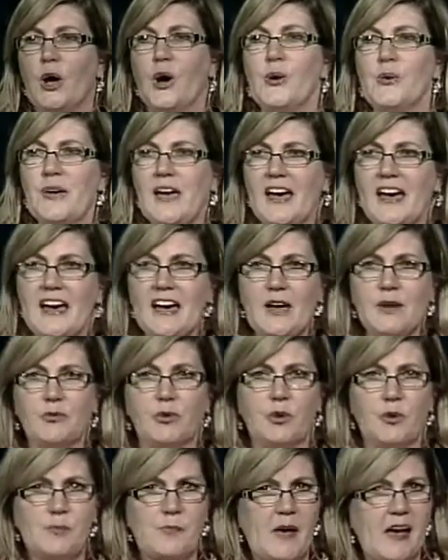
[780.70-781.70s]
Okay,
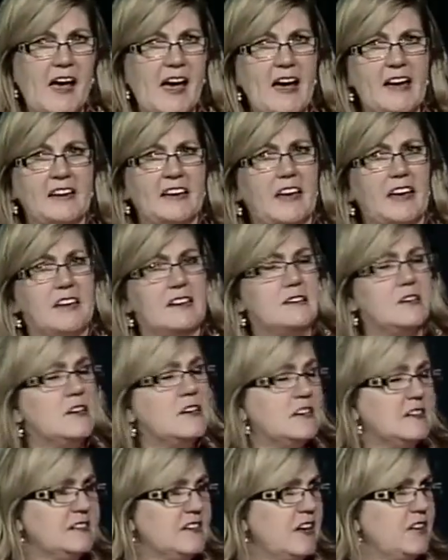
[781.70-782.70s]
we're back, and
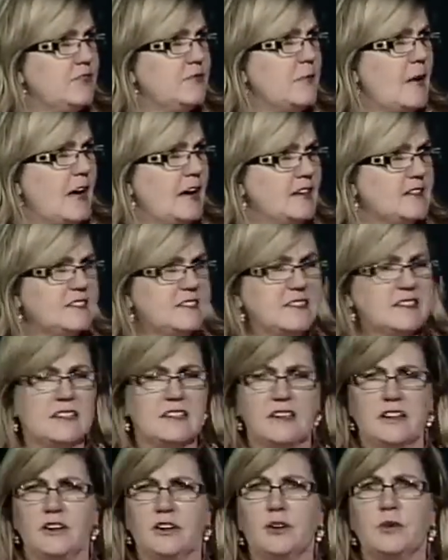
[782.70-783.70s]
Dave Mattis is
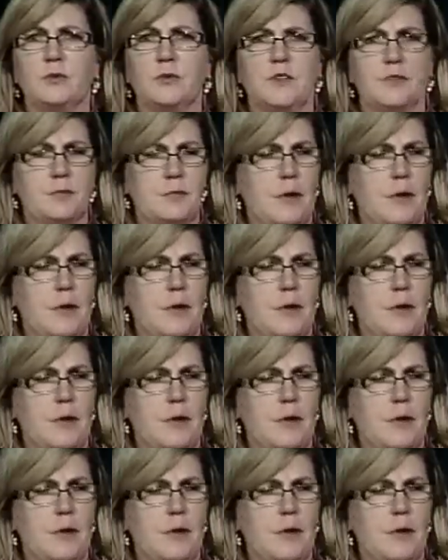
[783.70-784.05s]
here with